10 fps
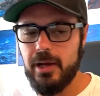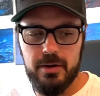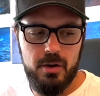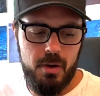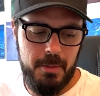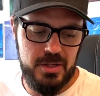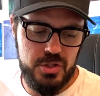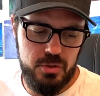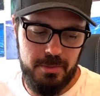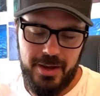I don't know about
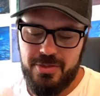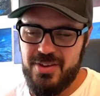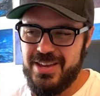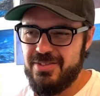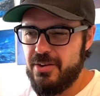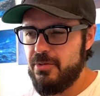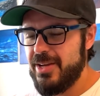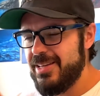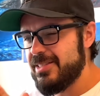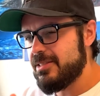you, but I think there
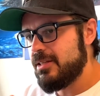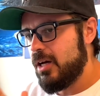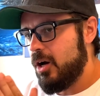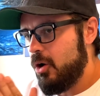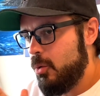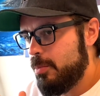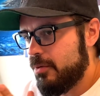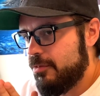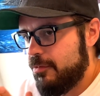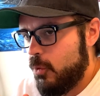is hope
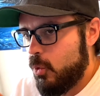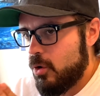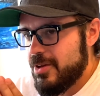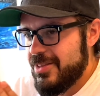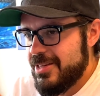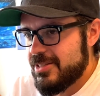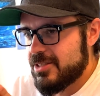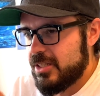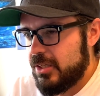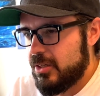for this
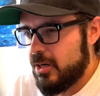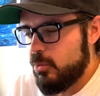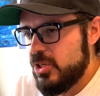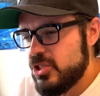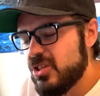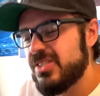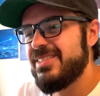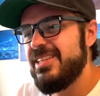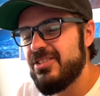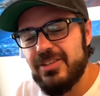car. We just
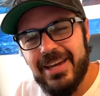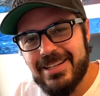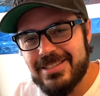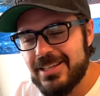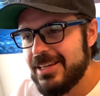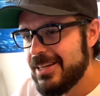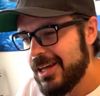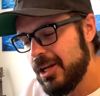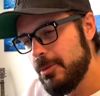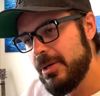need to get a
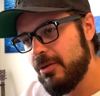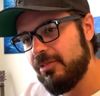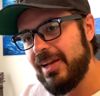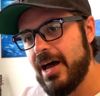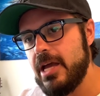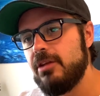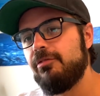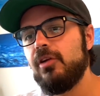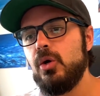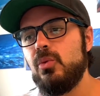little bit of line
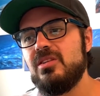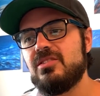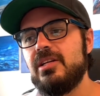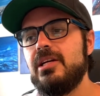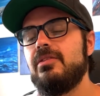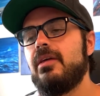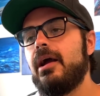fluency in